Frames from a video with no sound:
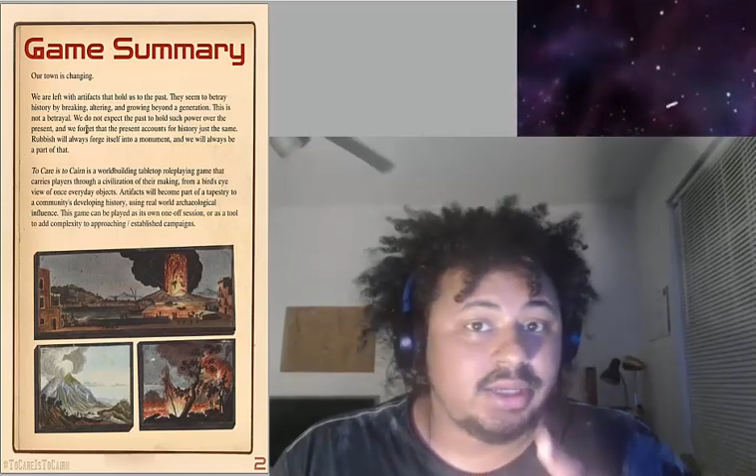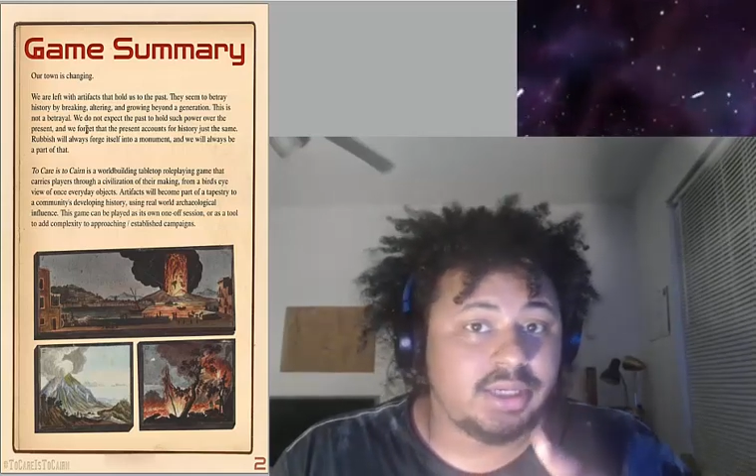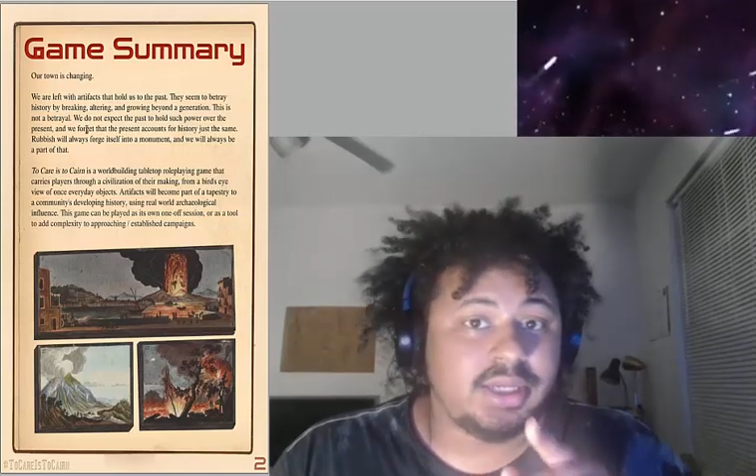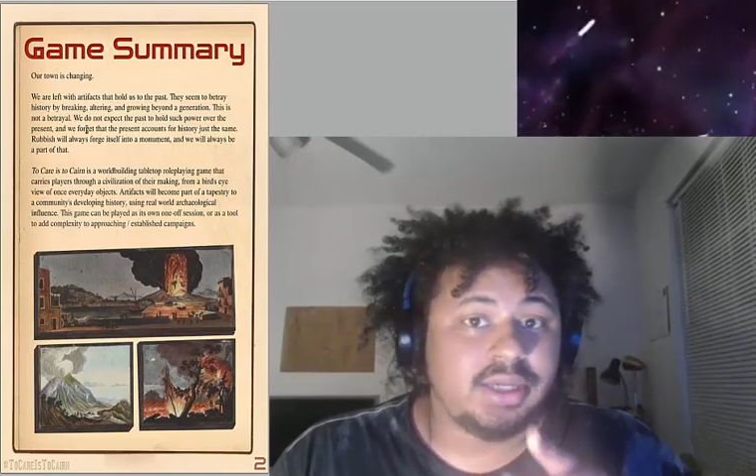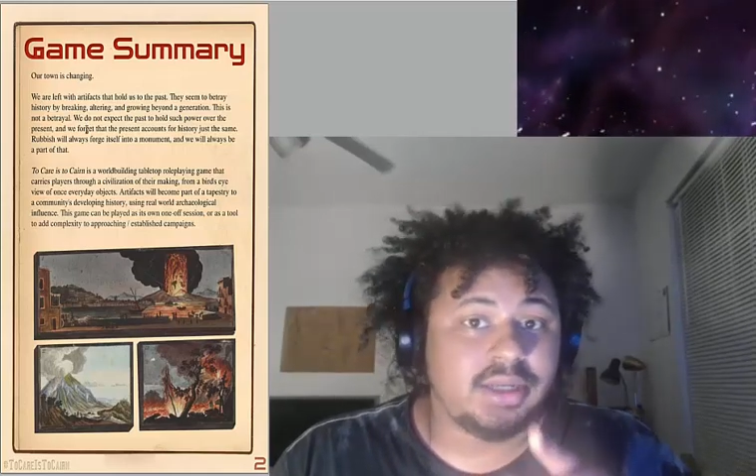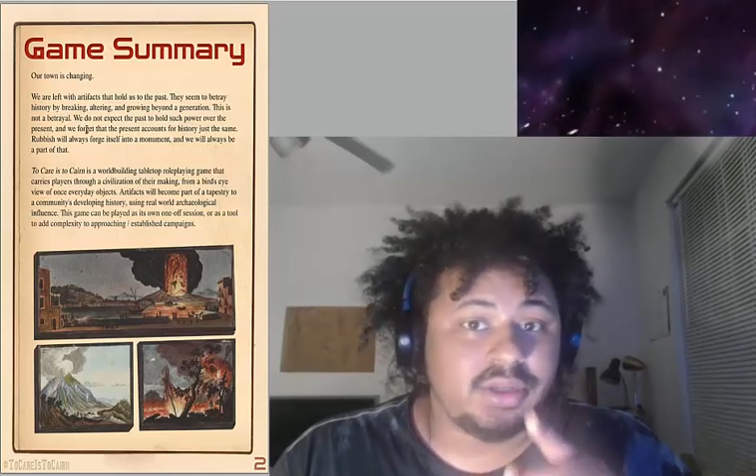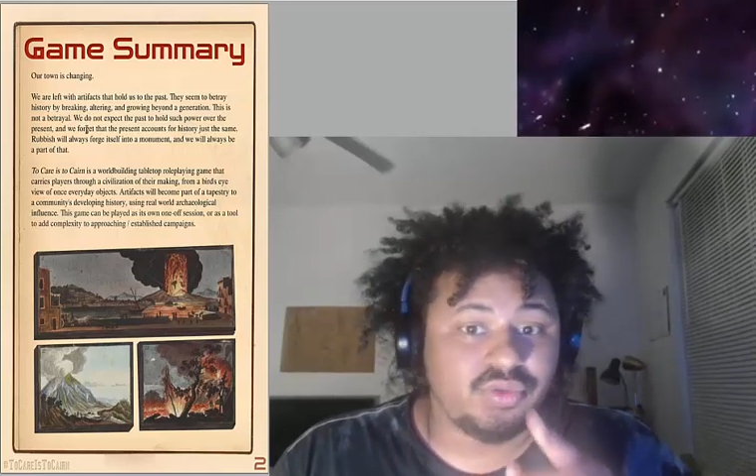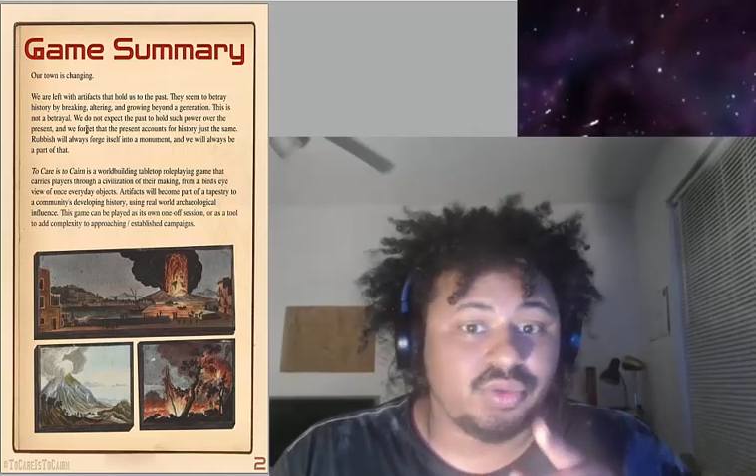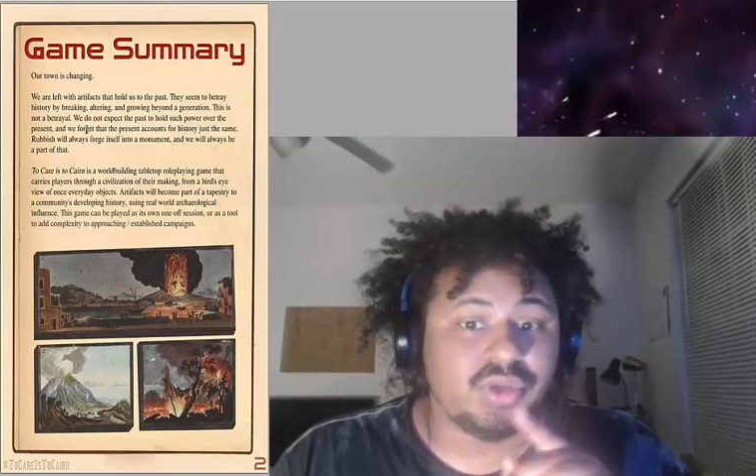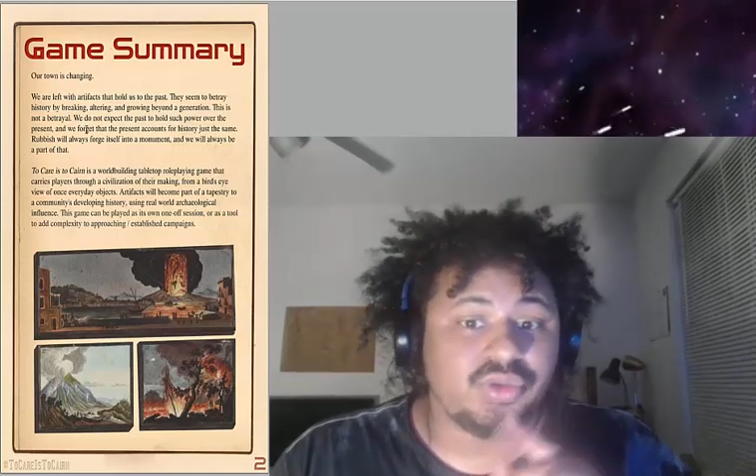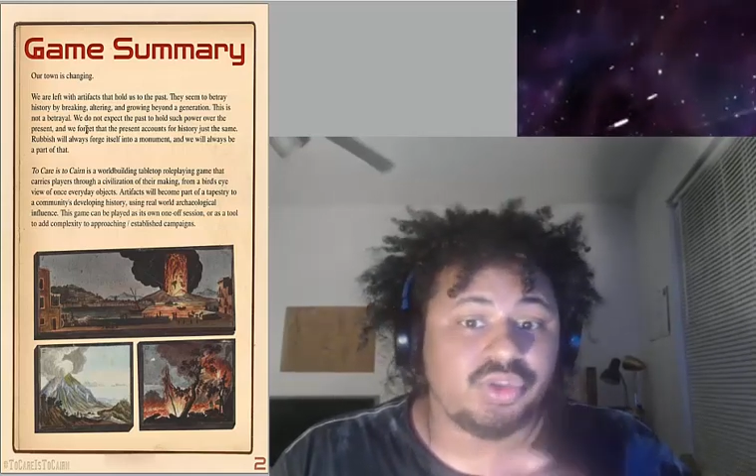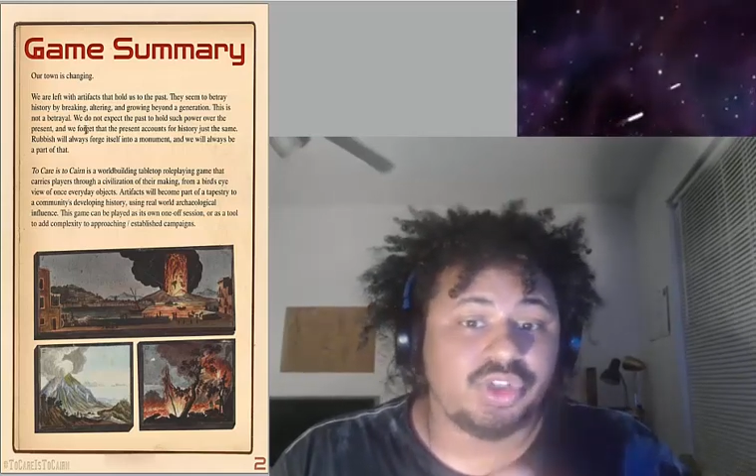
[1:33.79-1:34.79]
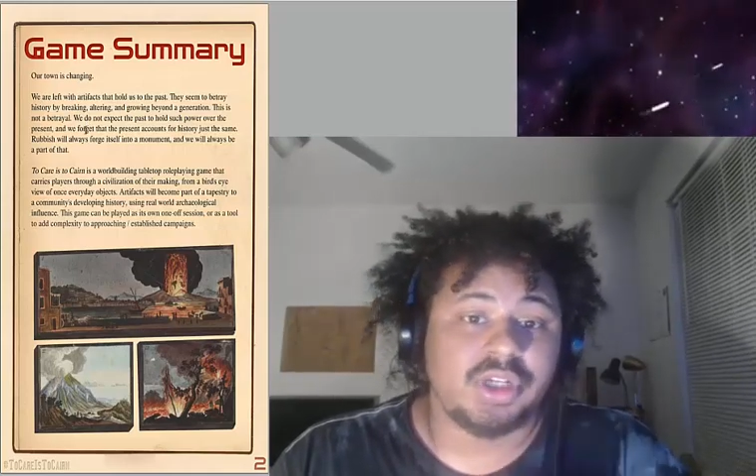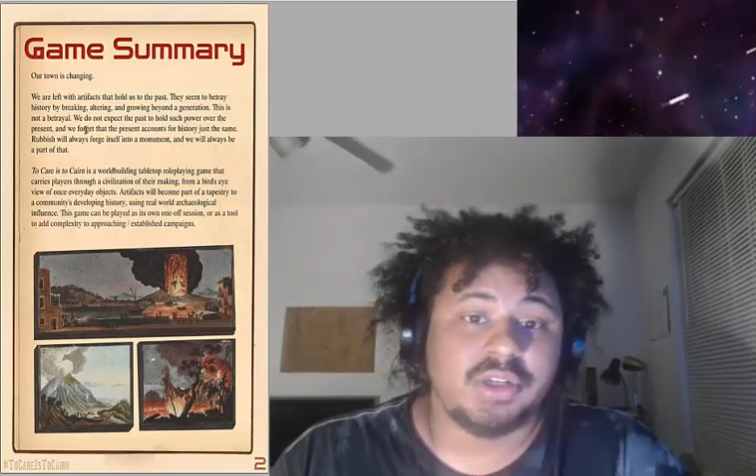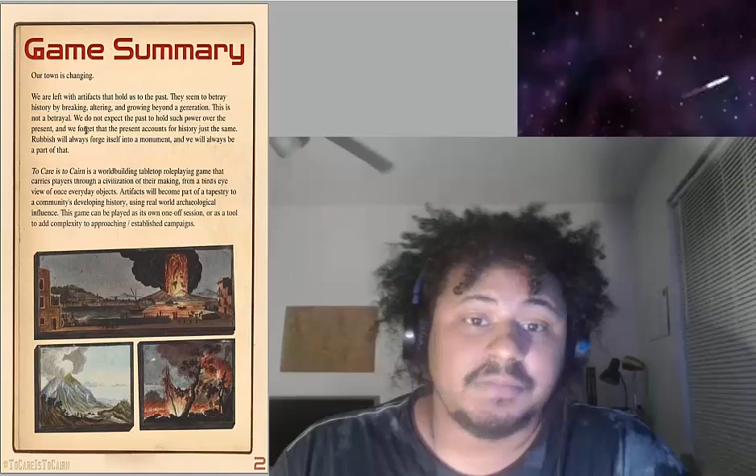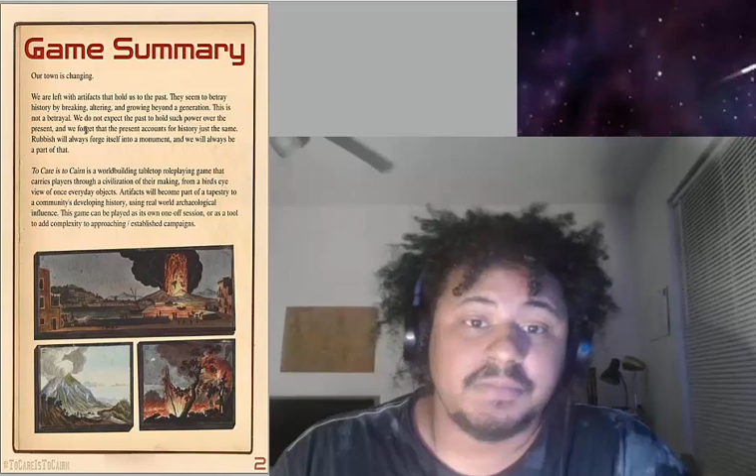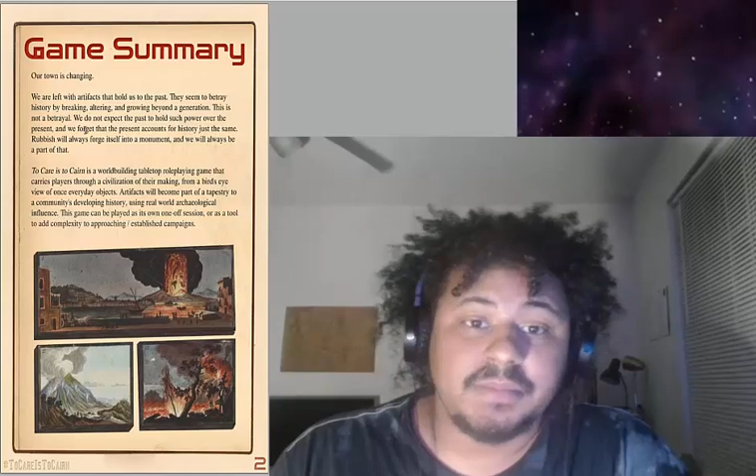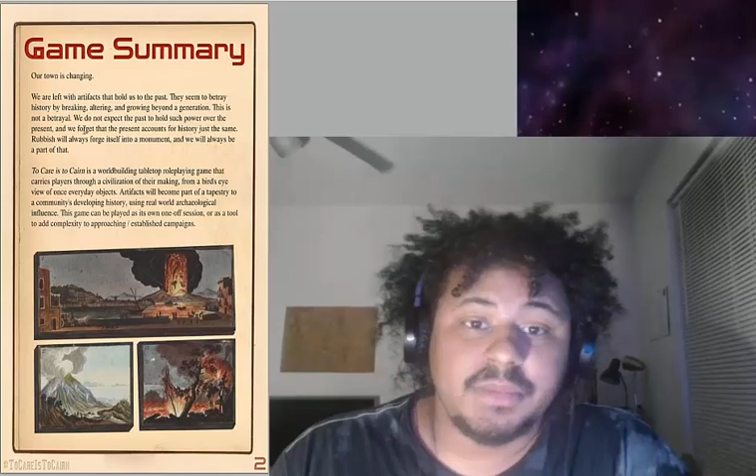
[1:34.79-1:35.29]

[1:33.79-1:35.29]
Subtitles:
indeed is real shit.